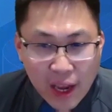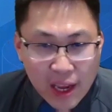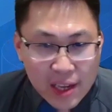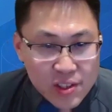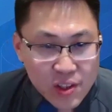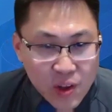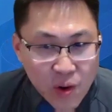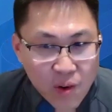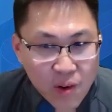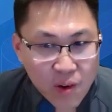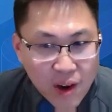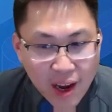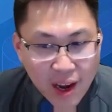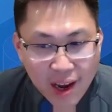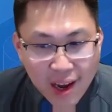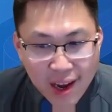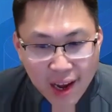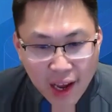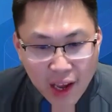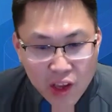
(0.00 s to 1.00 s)
Is there
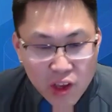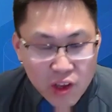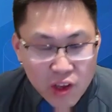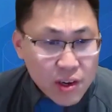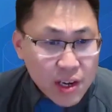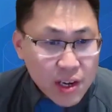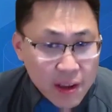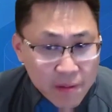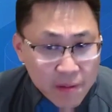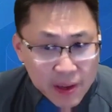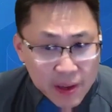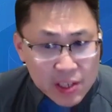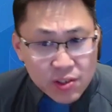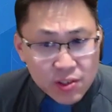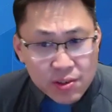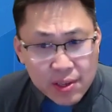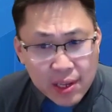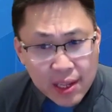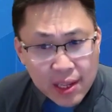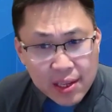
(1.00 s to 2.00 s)
a unique
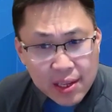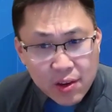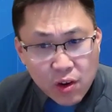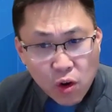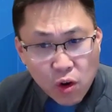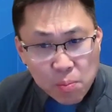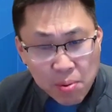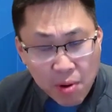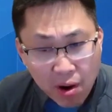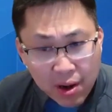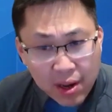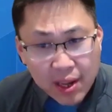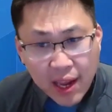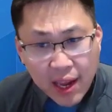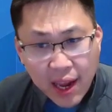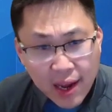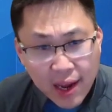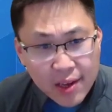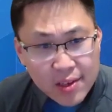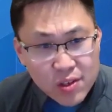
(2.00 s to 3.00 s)
feature that your product
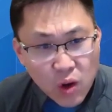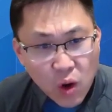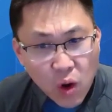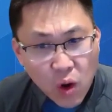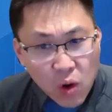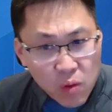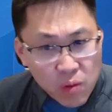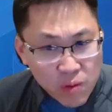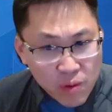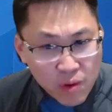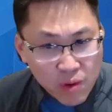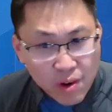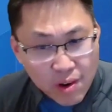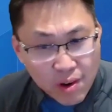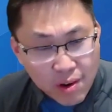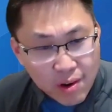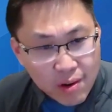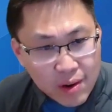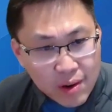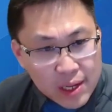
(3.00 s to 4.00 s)
has
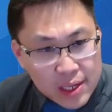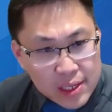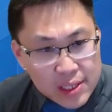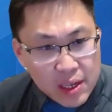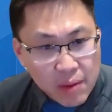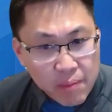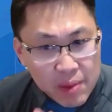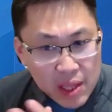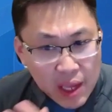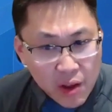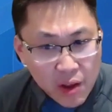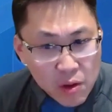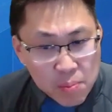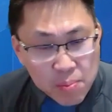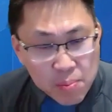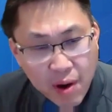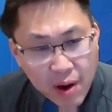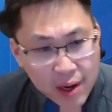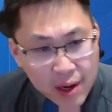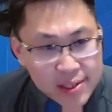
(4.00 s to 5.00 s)
over some of the other
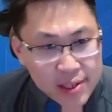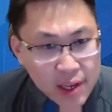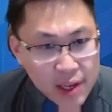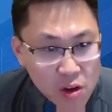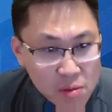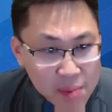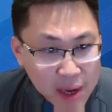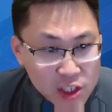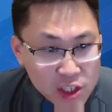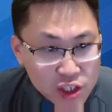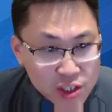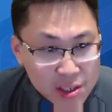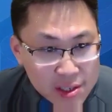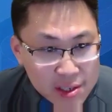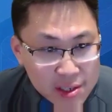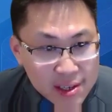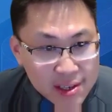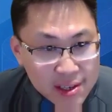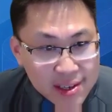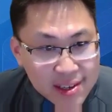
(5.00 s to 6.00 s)
products that you mentioned?